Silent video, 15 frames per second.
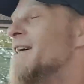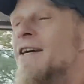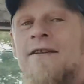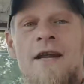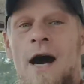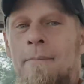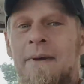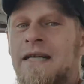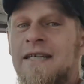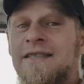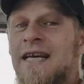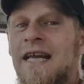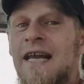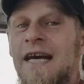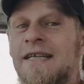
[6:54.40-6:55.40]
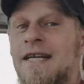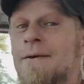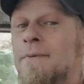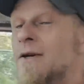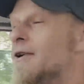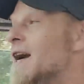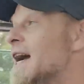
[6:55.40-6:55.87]
Not because I like
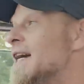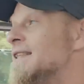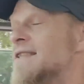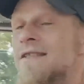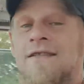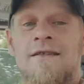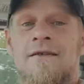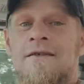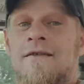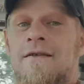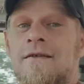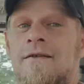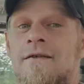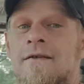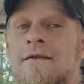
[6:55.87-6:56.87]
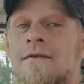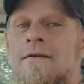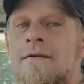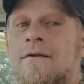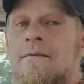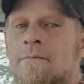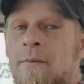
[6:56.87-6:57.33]
Democrats,
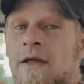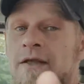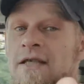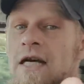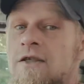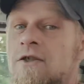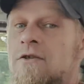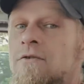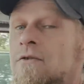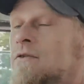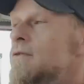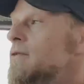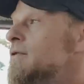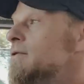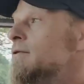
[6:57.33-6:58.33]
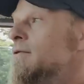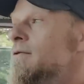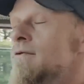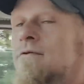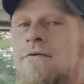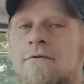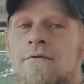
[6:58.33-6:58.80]
because I do.
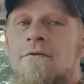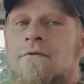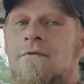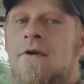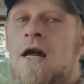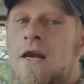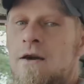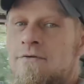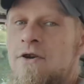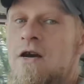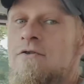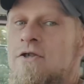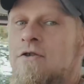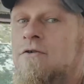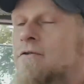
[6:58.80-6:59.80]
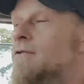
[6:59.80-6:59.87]
I love y'all too.